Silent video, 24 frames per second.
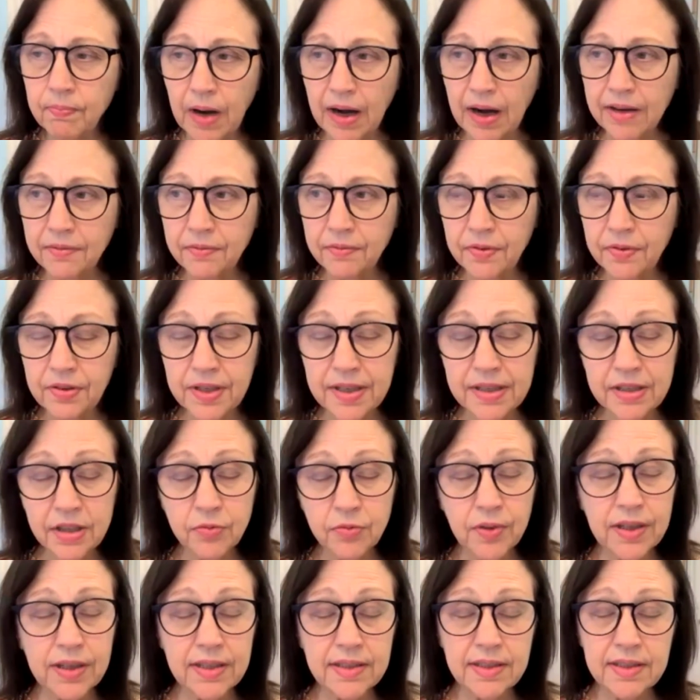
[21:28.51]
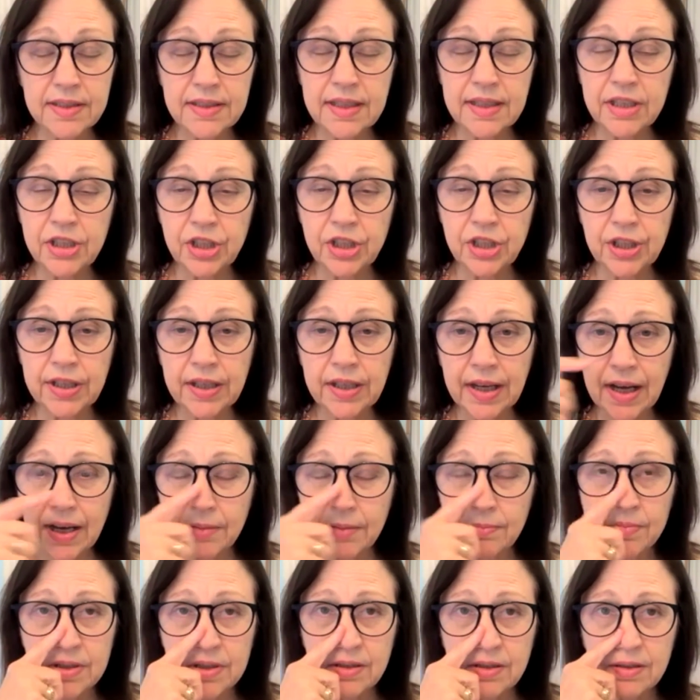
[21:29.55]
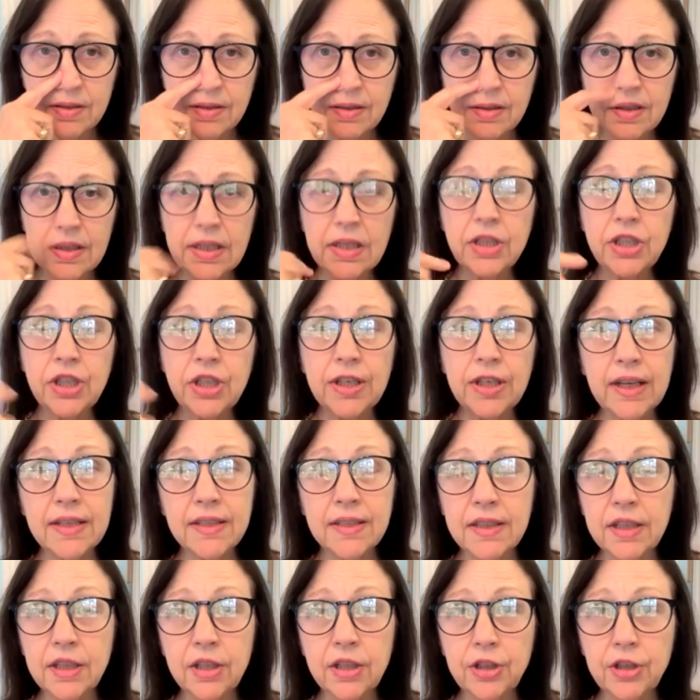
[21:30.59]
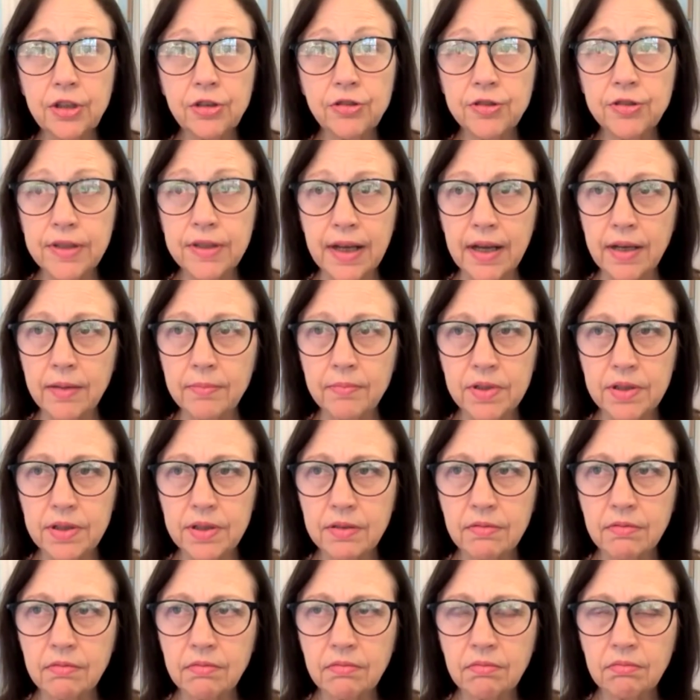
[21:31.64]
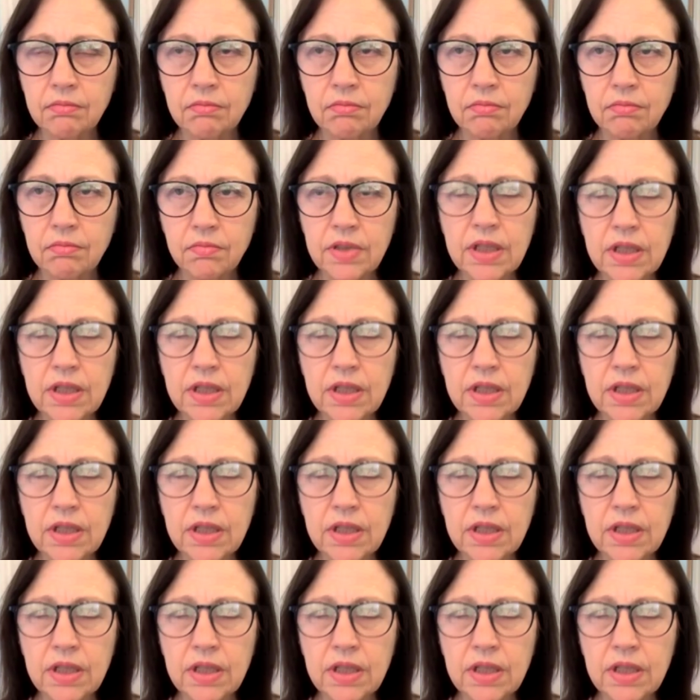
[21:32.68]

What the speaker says: Mine for this one is teaching games, teaching easy to use games,